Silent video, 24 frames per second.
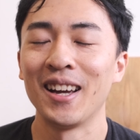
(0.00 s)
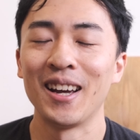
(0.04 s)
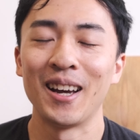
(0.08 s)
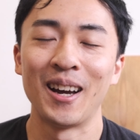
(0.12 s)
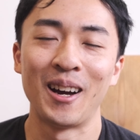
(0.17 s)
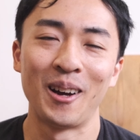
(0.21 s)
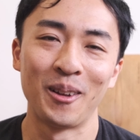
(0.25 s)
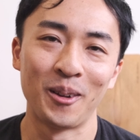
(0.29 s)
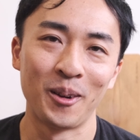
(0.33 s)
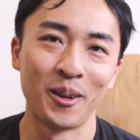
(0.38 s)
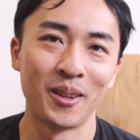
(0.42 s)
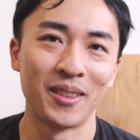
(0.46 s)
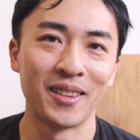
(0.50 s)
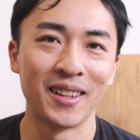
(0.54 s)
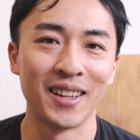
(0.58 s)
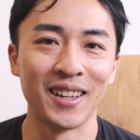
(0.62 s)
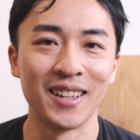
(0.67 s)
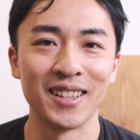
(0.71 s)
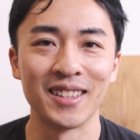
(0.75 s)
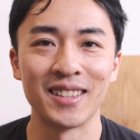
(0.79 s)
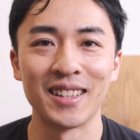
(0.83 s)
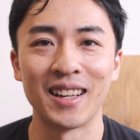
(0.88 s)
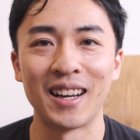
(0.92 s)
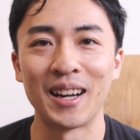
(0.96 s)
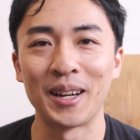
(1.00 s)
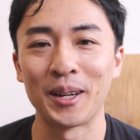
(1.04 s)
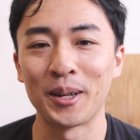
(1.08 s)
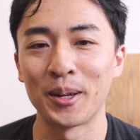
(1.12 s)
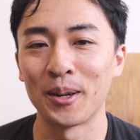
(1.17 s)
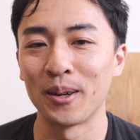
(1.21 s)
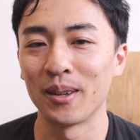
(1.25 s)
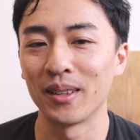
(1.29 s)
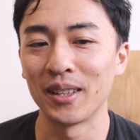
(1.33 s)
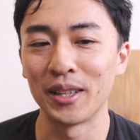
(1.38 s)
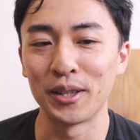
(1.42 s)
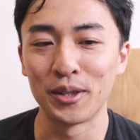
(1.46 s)
other things that I
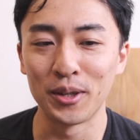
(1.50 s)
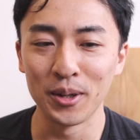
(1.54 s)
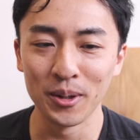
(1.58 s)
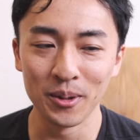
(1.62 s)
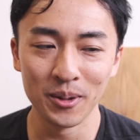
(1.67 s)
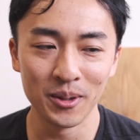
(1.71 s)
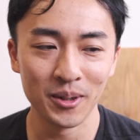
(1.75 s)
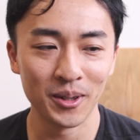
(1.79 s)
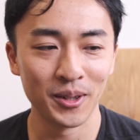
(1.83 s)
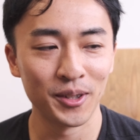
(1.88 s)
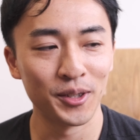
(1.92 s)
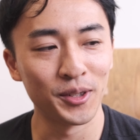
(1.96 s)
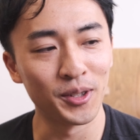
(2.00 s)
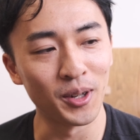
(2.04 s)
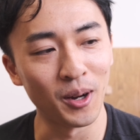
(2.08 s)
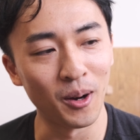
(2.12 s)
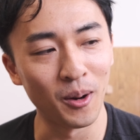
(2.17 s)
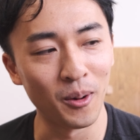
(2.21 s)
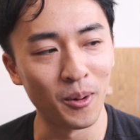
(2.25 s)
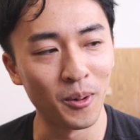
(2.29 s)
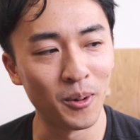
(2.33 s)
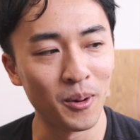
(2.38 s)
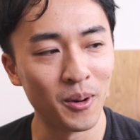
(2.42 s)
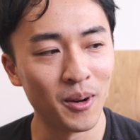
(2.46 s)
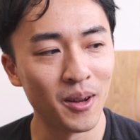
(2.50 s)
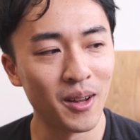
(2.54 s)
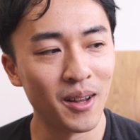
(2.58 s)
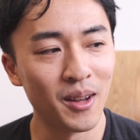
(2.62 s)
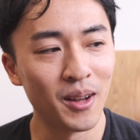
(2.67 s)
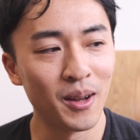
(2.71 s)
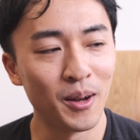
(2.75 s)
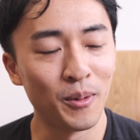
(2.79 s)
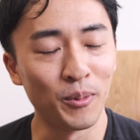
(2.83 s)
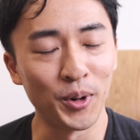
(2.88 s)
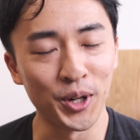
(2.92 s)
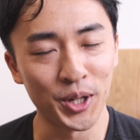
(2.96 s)
currently do. So
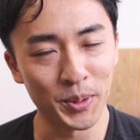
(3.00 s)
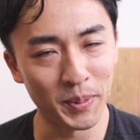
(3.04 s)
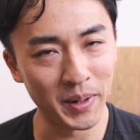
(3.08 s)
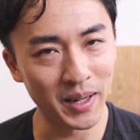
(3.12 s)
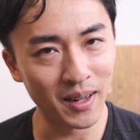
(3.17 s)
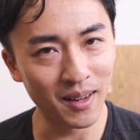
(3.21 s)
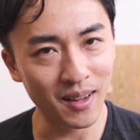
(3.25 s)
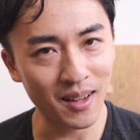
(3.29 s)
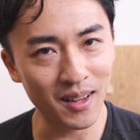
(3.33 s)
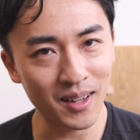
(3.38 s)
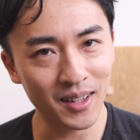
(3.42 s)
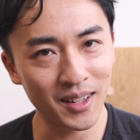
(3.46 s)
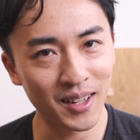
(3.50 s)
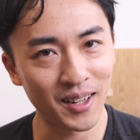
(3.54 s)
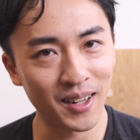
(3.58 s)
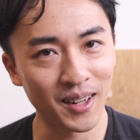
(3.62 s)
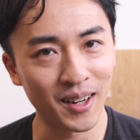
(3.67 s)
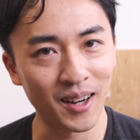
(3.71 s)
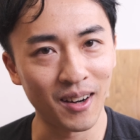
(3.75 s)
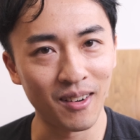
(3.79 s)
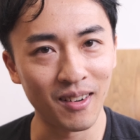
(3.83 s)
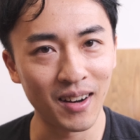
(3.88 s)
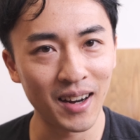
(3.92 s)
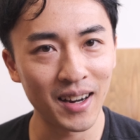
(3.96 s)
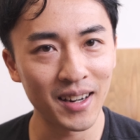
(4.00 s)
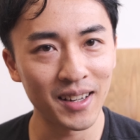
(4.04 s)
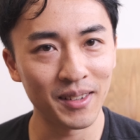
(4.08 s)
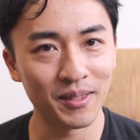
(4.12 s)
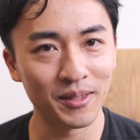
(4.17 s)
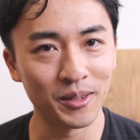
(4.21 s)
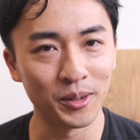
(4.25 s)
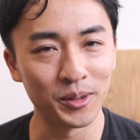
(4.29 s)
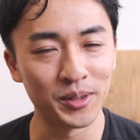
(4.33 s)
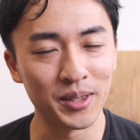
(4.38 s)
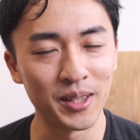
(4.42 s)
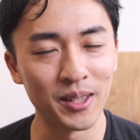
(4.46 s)
wish me luck. All right,
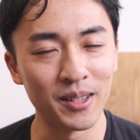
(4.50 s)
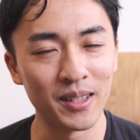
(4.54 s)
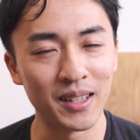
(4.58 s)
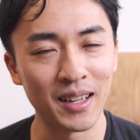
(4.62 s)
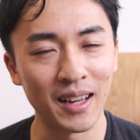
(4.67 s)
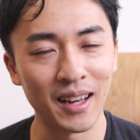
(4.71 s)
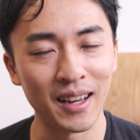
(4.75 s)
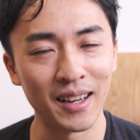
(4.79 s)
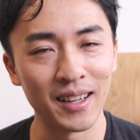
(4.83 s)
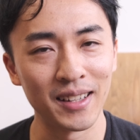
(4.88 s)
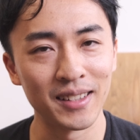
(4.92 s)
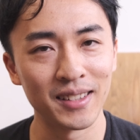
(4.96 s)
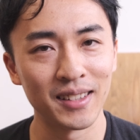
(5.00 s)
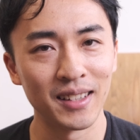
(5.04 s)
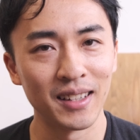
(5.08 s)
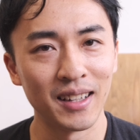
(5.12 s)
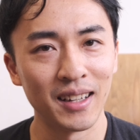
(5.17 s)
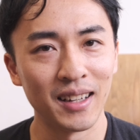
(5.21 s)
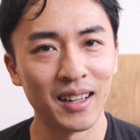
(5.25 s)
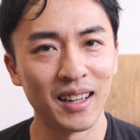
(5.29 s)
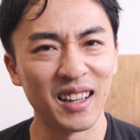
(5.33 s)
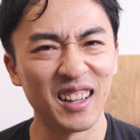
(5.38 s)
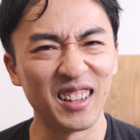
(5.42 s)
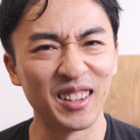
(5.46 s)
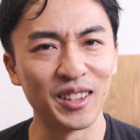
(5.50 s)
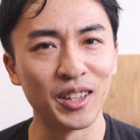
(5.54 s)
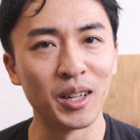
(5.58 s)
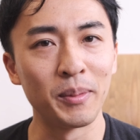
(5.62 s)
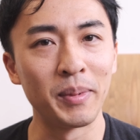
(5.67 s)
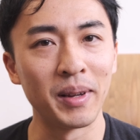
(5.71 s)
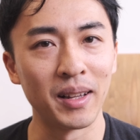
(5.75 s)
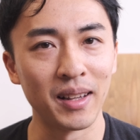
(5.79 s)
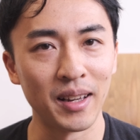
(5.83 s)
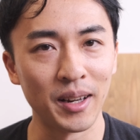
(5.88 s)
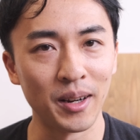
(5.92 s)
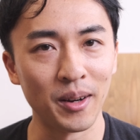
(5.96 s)
we'll see you guys a little
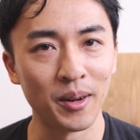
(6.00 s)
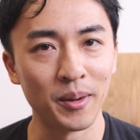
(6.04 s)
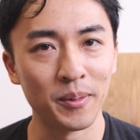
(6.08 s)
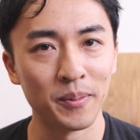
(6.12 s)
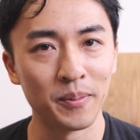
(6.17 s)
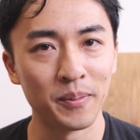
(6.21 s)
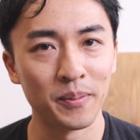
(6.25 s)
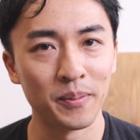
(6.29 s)
bit later.